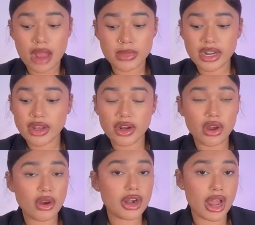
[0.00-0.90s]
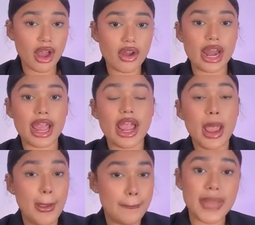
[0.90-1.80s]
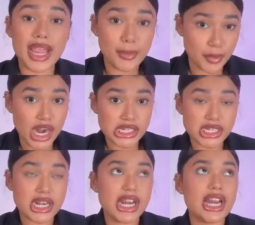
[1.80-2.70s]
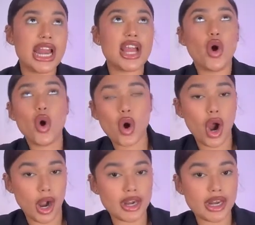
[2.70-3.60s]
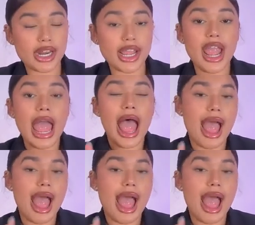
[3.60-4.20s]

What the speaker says: I'm letting you know now, like, me personally, like, wholeheartedly,